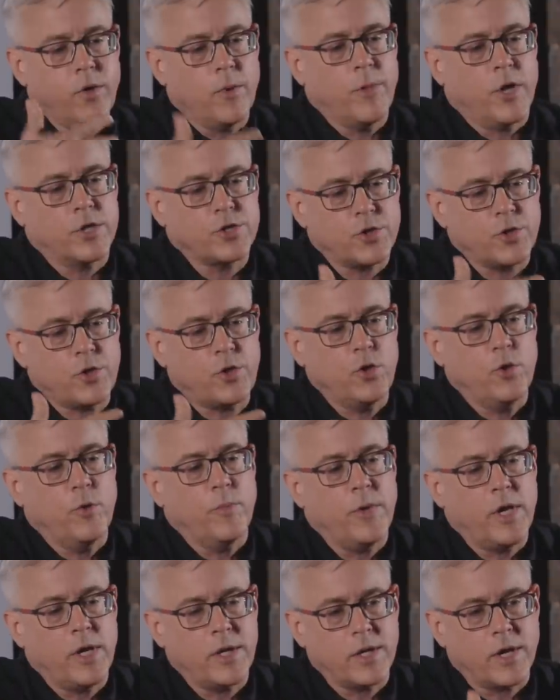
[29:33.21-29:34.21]
much
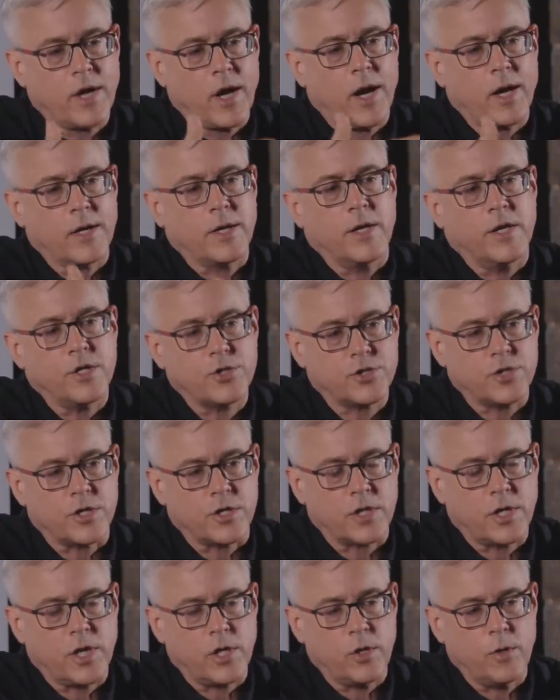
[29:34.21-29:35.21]
human
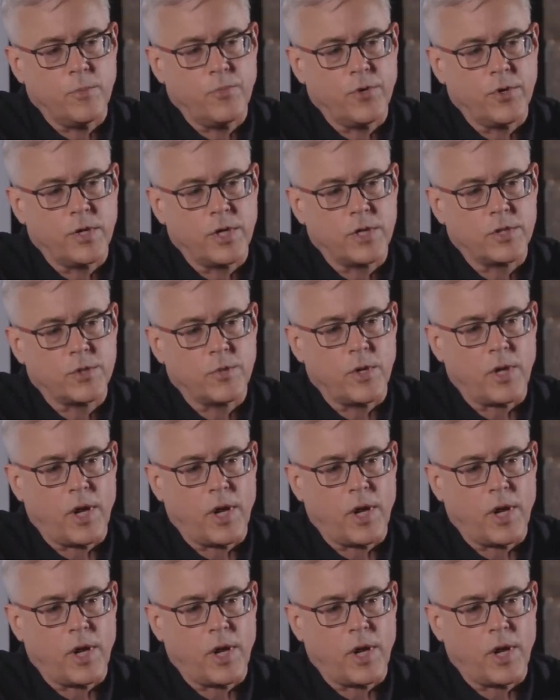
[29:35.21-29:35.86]
cognition can you put into